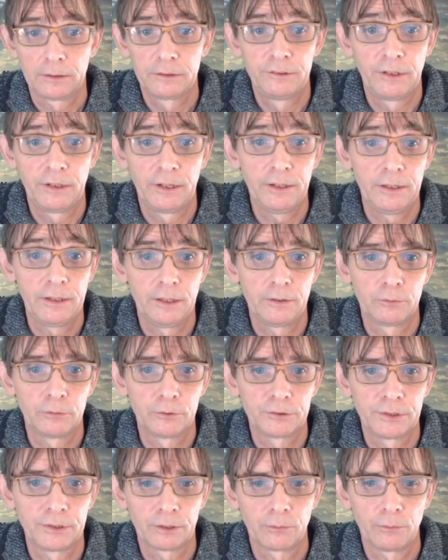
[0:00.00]
J
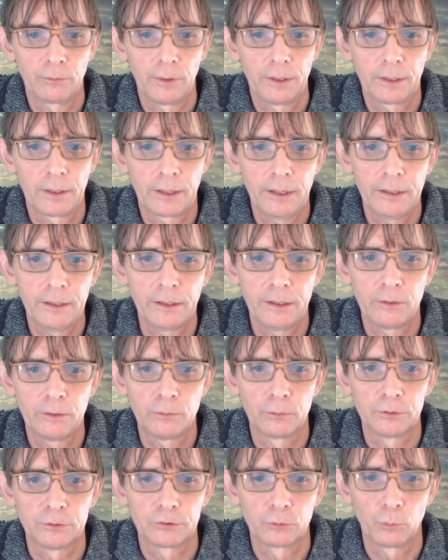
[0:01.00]
equals 0 and K
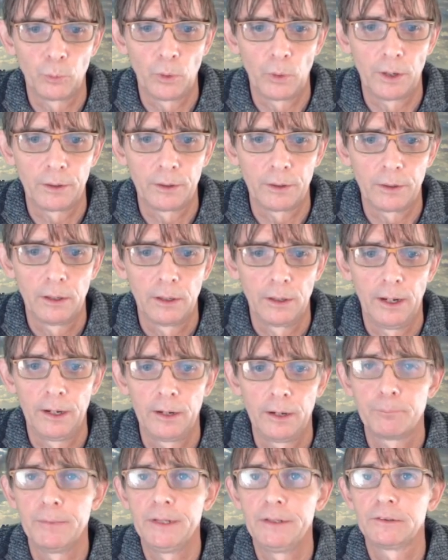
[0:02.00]
equals 1, and
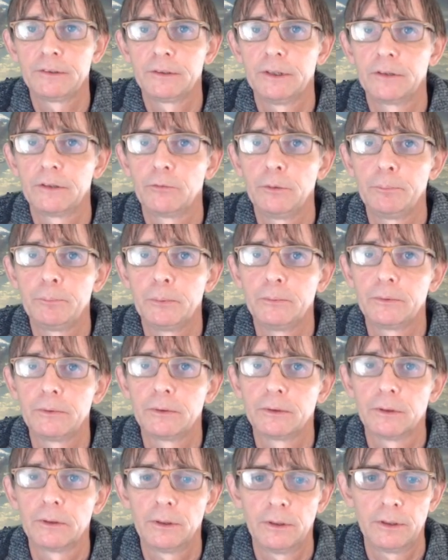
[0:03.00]
that means that we
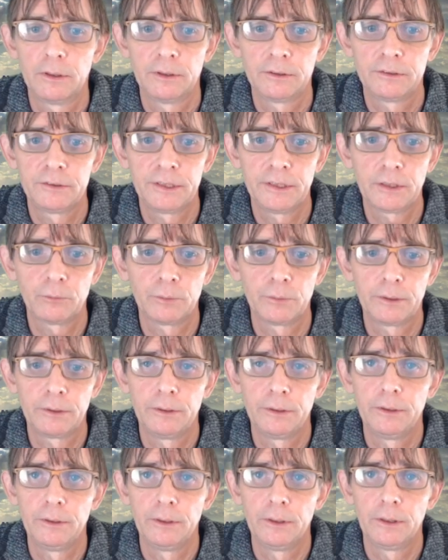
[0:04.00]
put 0 at
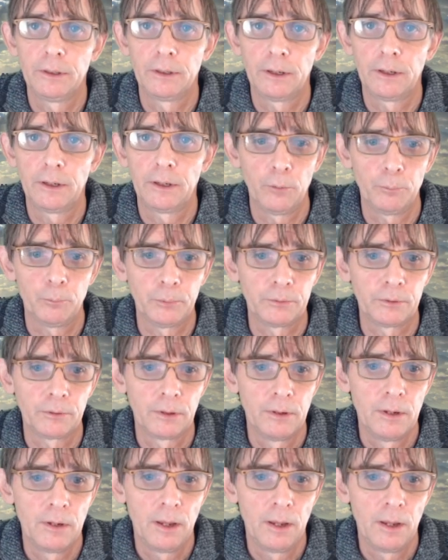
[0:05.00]
the output.